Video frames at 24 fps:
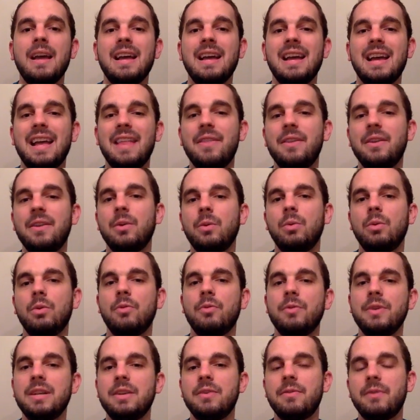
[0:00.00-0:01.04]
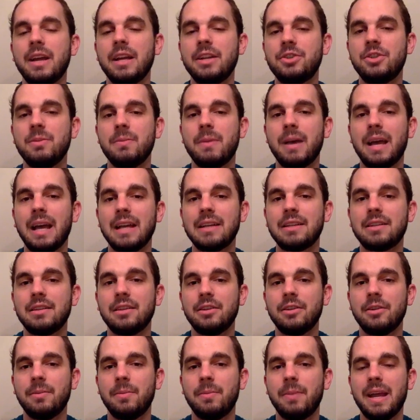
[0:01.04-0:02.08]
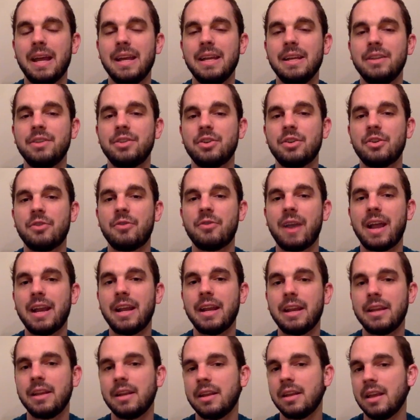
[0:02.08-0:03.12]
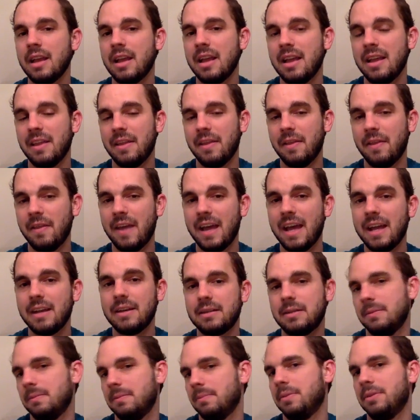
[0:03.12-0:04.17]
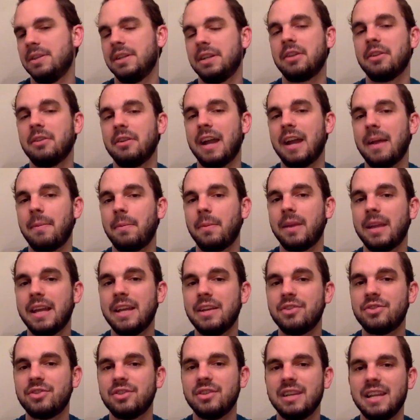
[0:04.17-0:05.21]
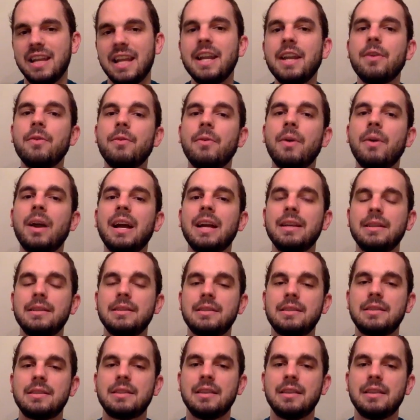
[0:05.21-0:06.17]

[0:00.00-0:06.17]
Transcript: And then it will redirect you back to their page, granting that particular application any rights